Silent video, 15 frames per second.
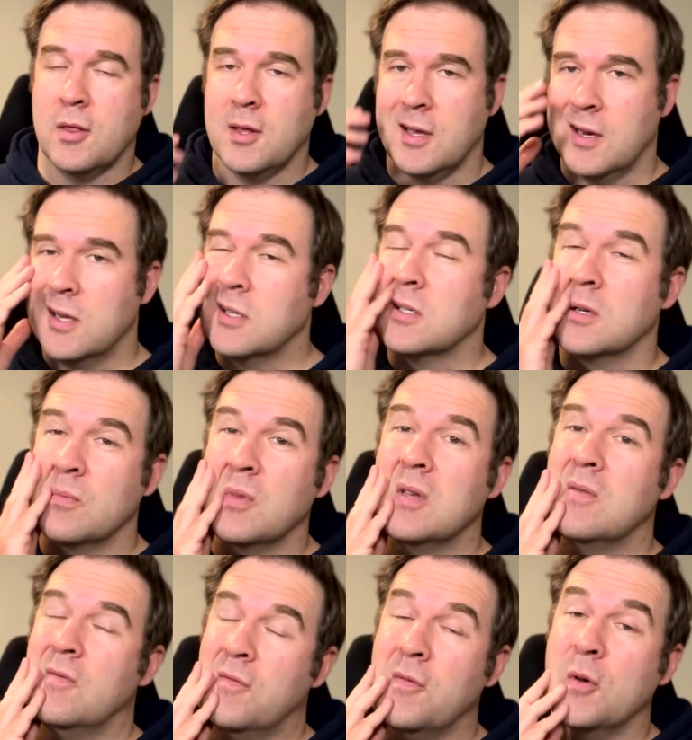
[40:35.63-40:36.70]
I think it is going to
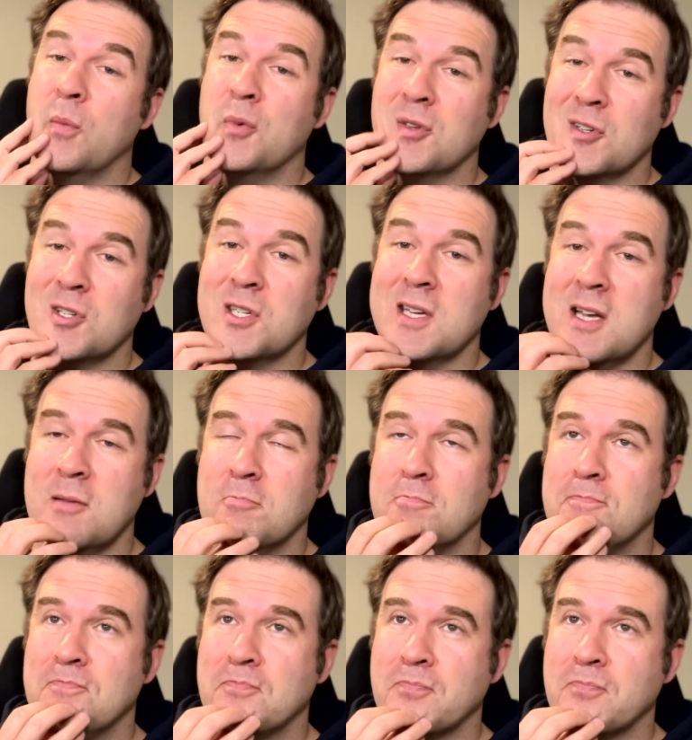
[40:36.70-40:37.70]
be field position game.